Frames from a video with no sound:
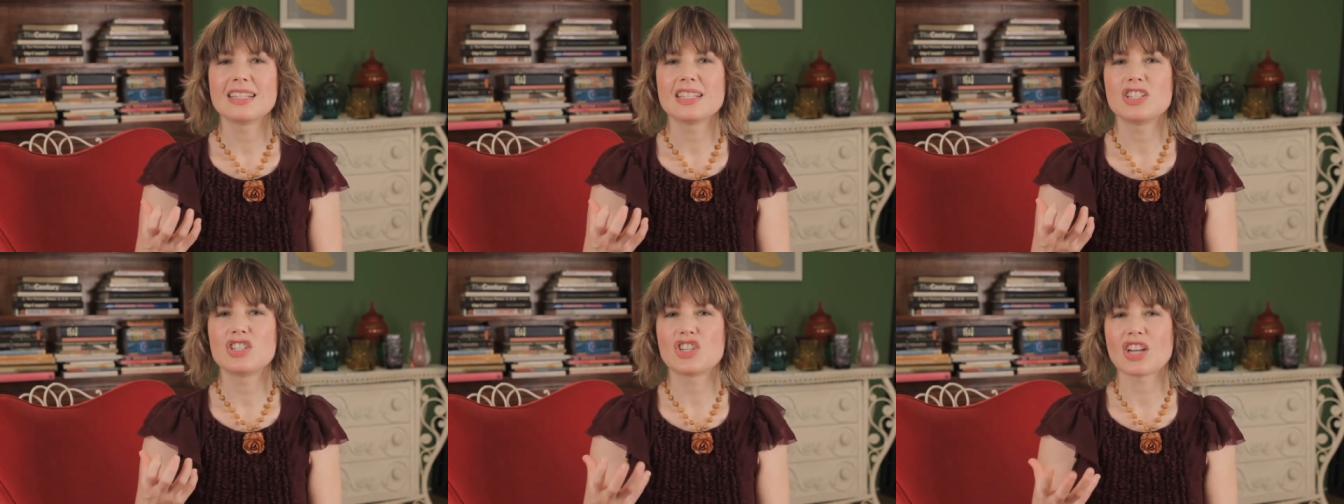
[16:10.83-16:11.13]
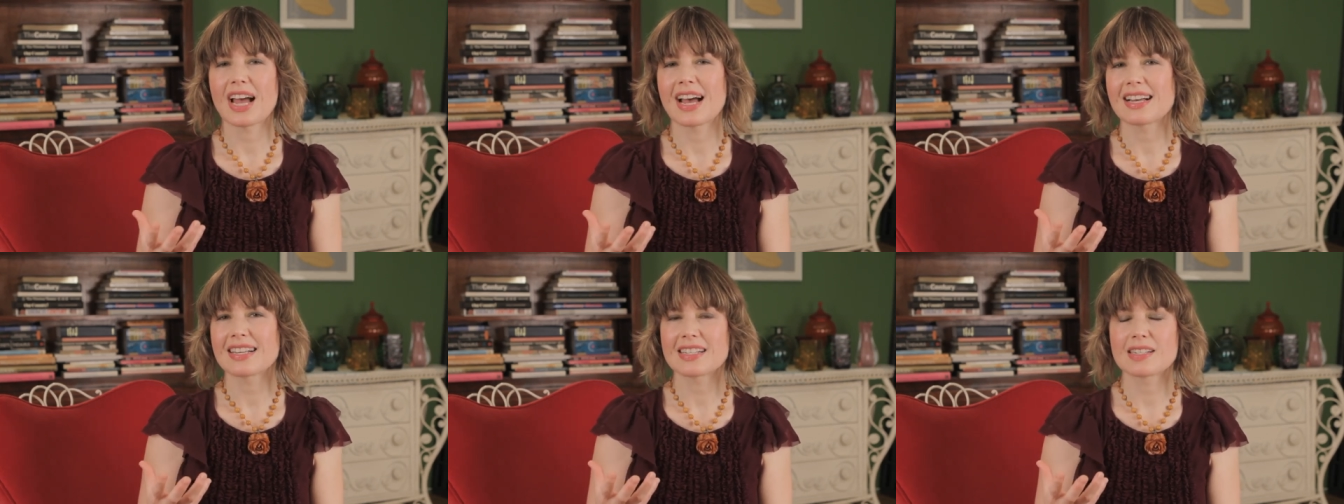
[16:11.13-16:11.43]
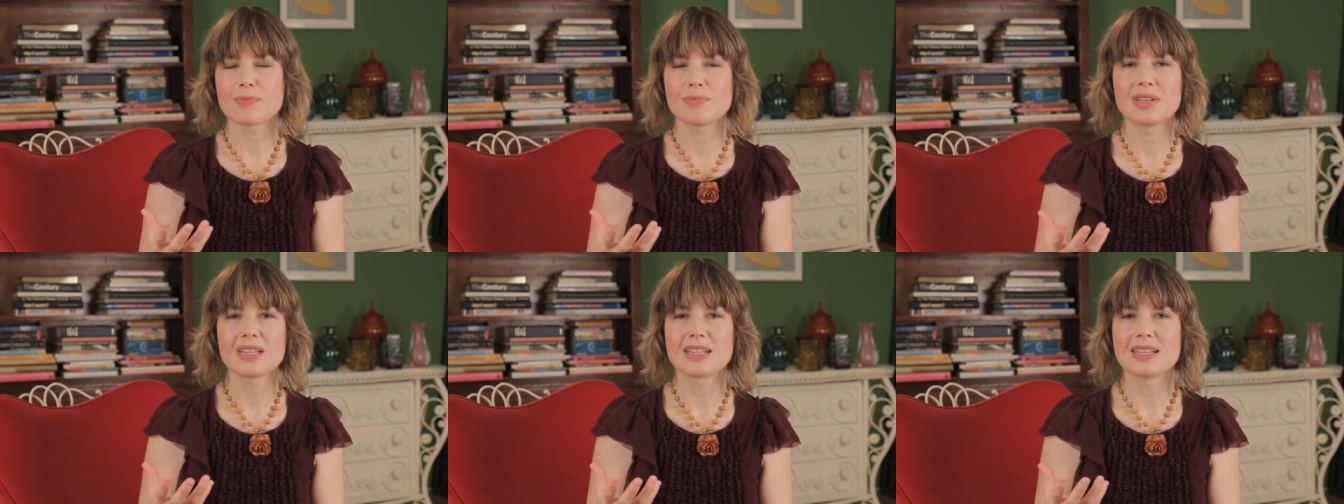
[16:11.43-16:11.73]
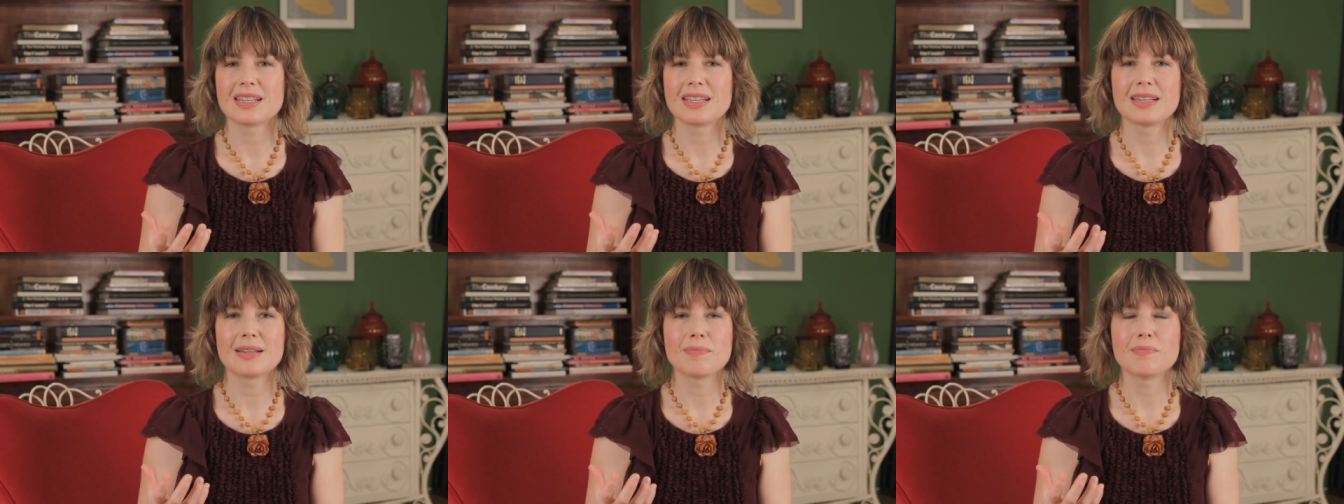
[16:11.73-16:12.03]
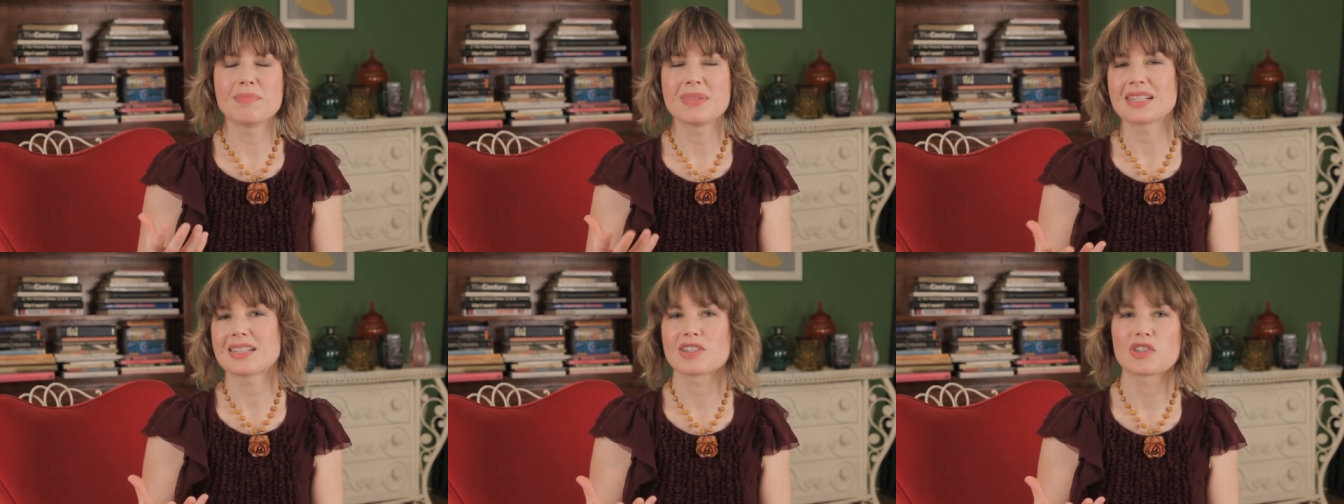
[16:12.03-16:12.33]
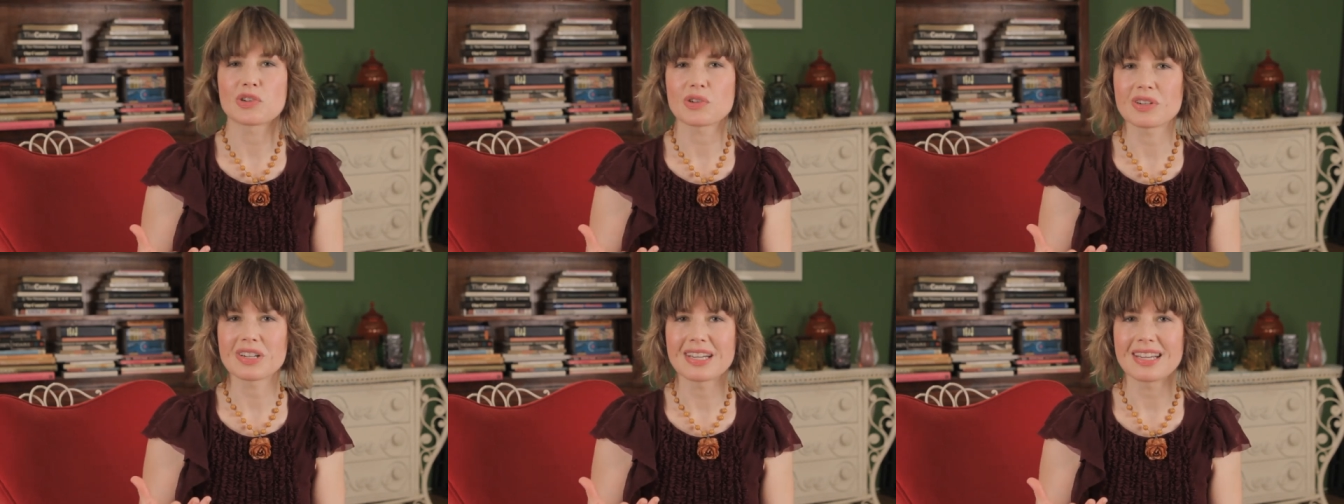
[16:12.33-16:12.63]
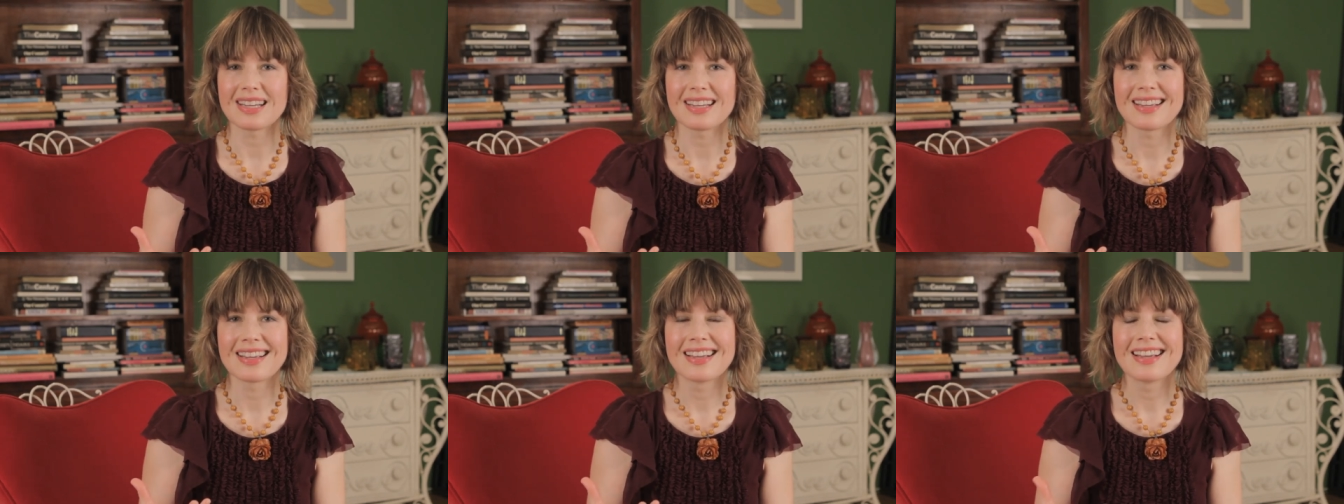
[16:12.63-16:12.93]
jasmine
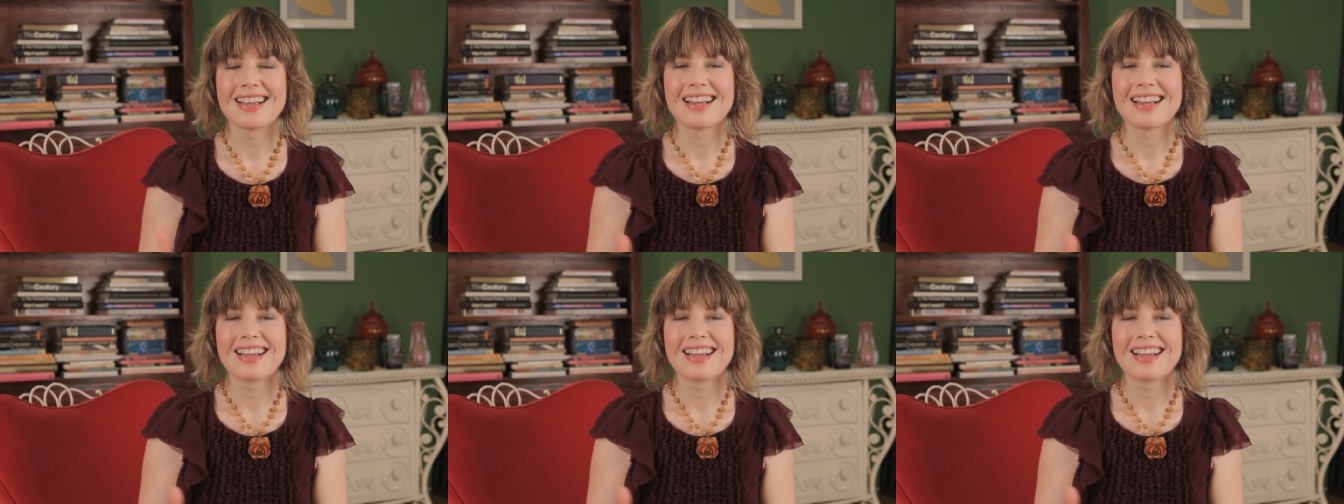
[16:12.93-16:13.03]
mystery